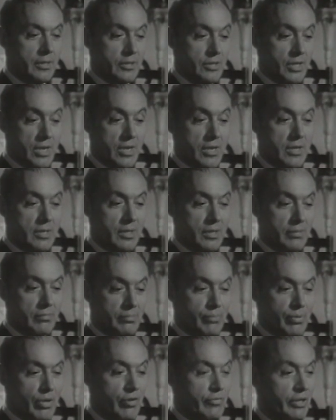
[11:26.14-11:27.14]
Indeed,
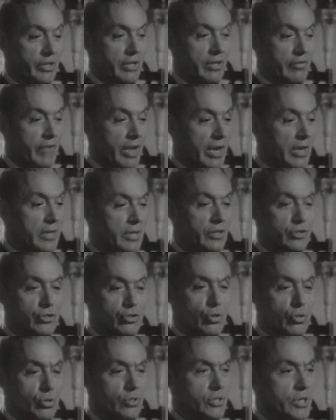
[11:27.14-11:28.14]
a perfectly valid
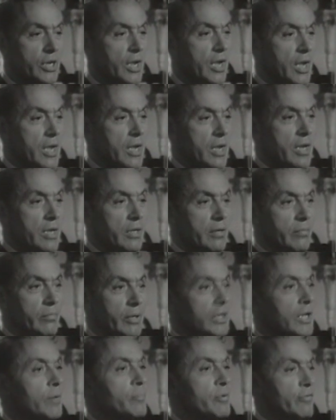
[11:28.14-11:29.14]
excuse,
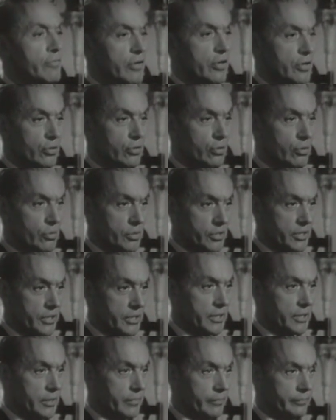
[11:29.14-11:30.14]
but I prefer not to use
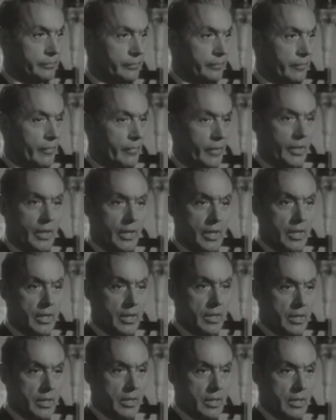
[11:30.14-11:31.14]
it.
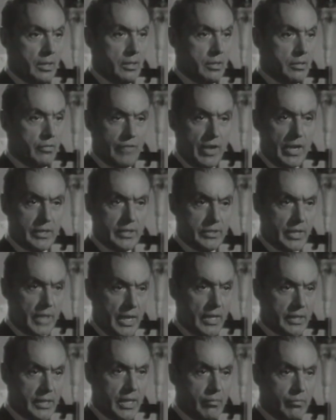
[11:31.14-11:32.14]
The fact
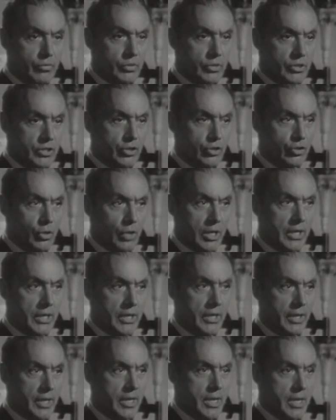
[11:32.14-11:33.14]
is I came to see
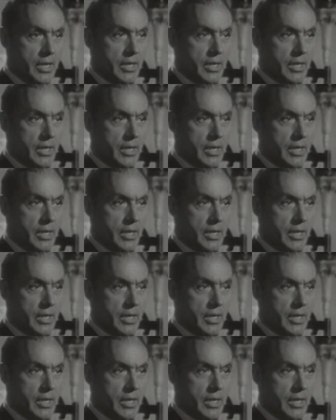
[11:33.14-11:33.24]
Julie